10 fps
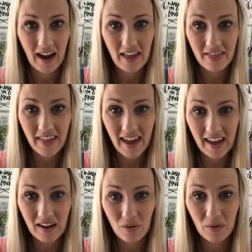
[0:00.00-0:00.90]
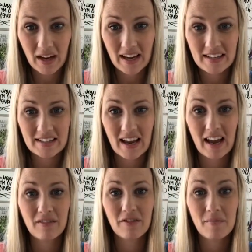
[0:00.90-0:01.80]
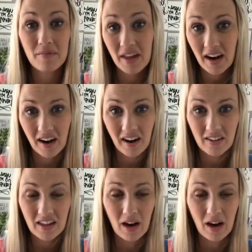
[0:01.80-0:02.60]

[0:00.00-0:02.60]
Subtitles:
And then when I decide from there